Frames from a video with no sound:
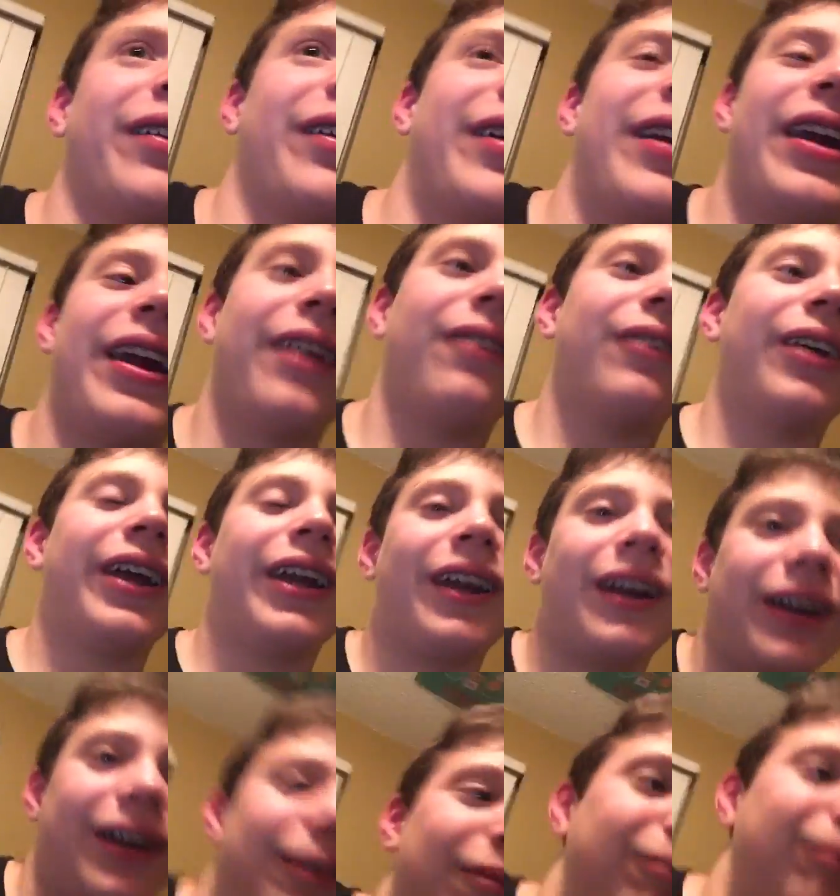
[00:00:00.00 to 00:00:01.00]
Okay.
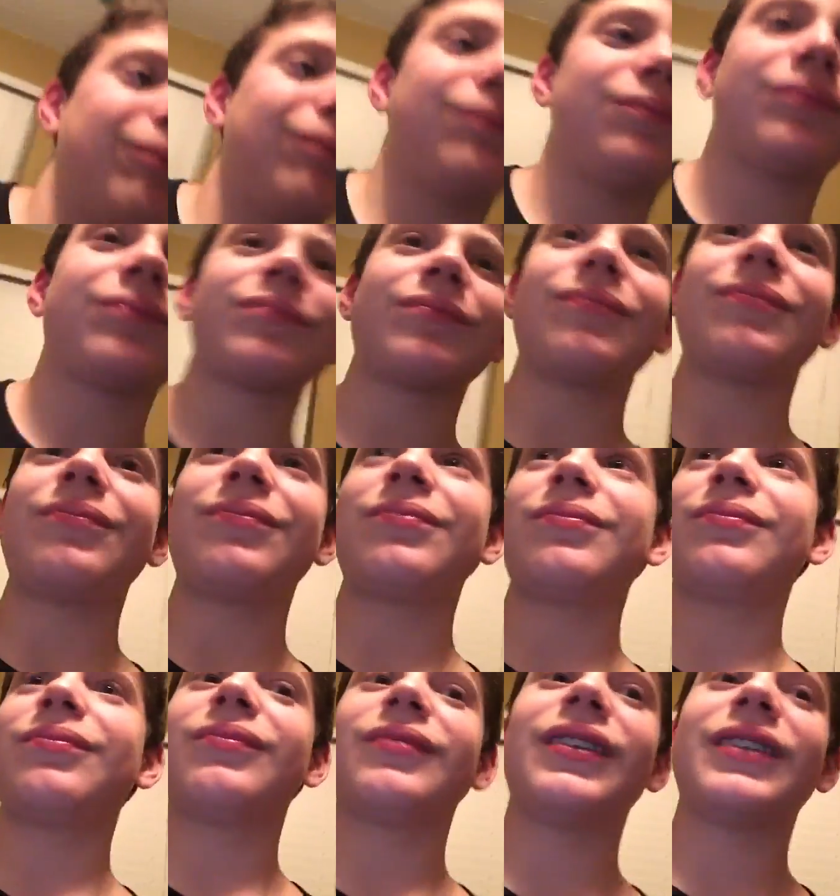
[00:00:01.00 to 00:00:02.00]
Wait.
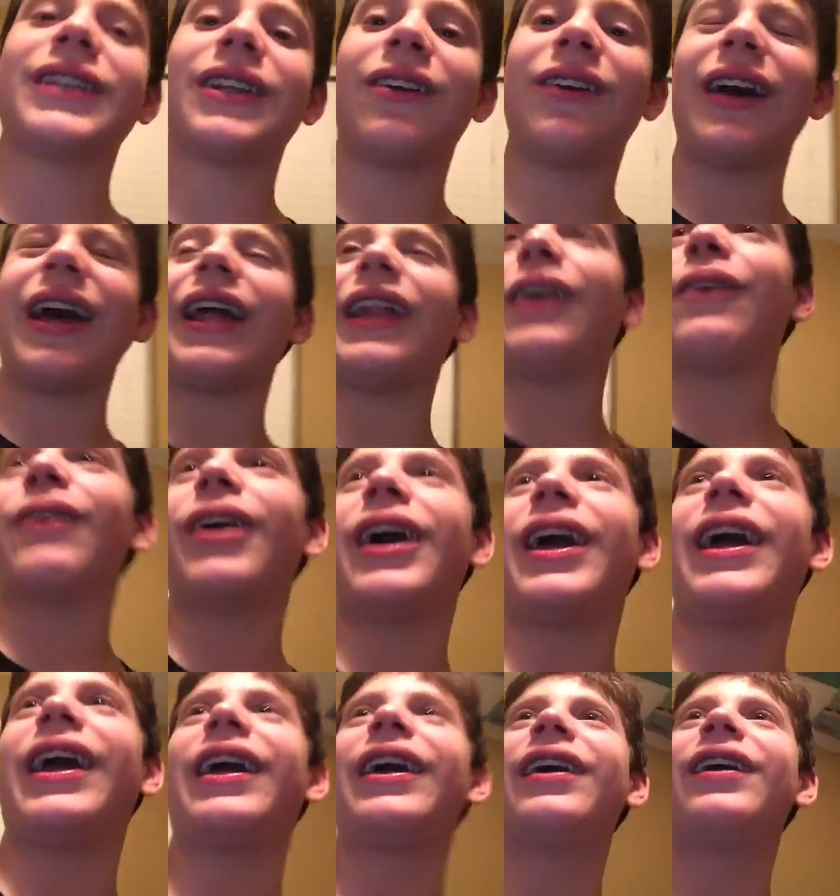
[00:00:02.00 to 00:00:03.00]
So
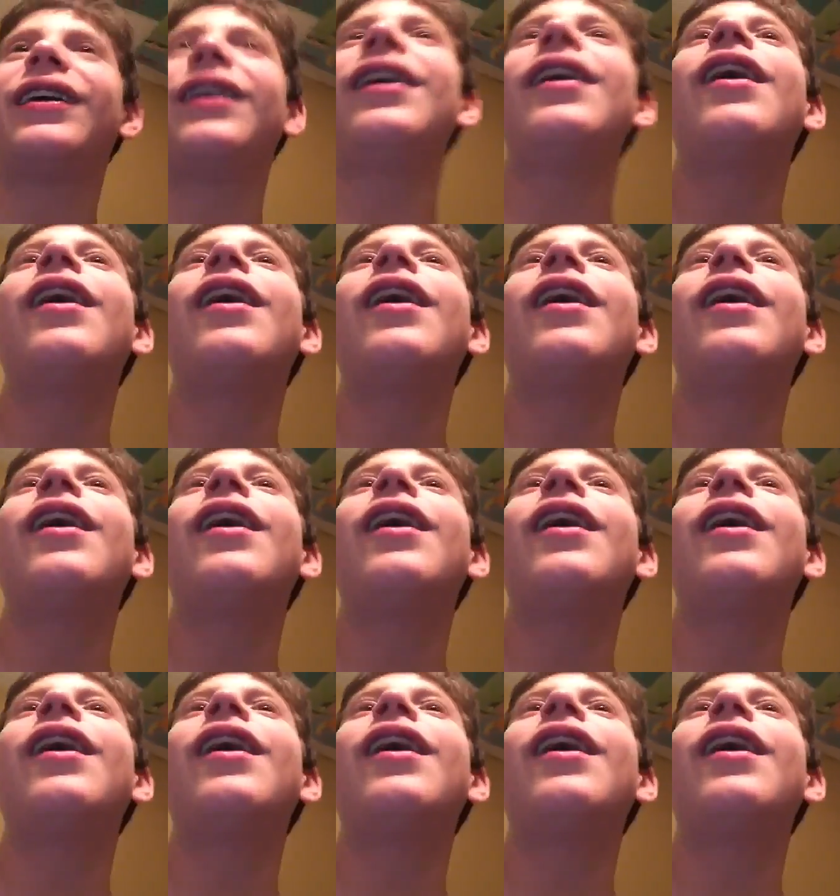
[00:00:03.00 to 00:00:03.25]
anyway.